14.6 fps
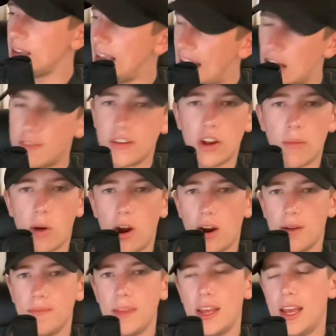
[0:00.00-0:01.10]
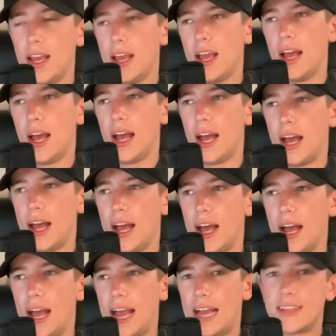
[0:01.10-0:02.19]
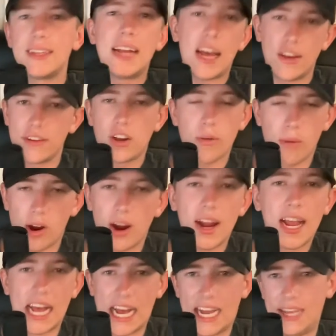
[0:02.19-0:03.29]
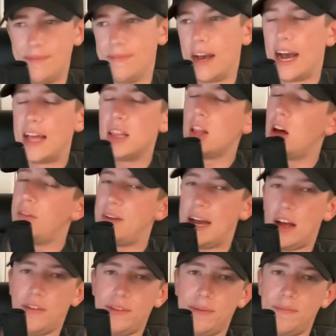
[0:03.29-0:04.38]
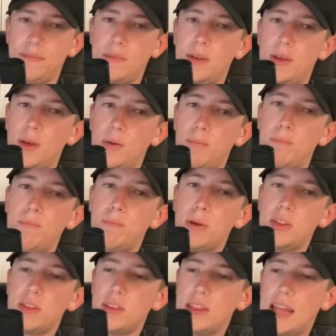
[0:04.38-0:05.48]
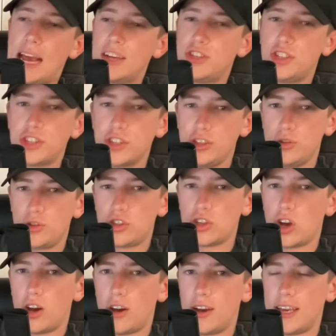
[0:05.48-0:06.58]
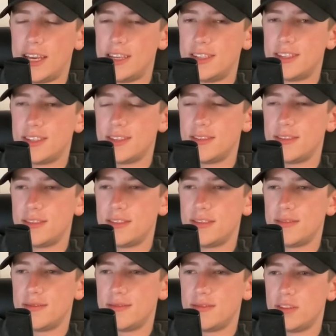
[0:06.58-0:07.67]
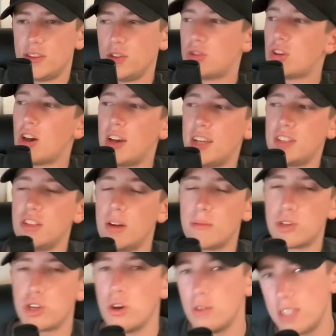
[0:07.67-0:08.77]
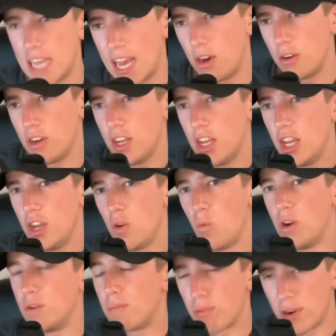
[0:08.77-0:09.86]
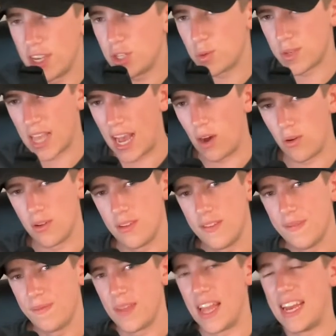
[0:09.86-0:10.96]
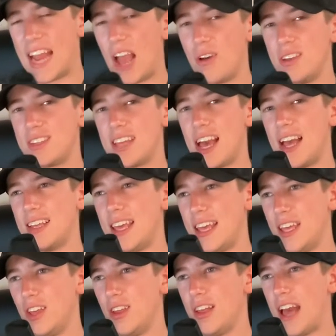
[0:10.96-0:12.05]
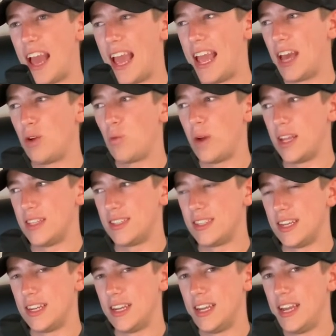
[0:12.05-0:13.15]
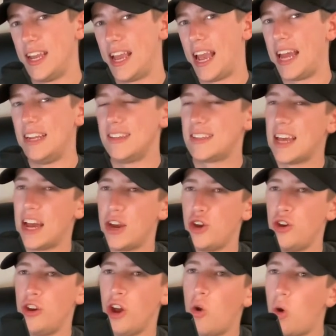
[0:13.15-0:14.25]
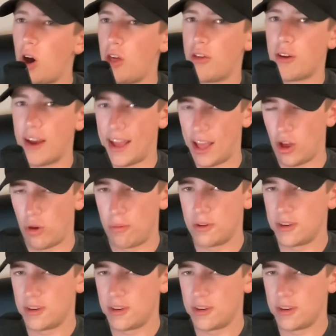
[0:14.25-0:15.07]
Alvin Kamara. As an Alvin Kamara guy, I love Alvin. But last year you saw his numbers go down when Breeze was out. And now he's got Hill and Winston, and he's got no other help.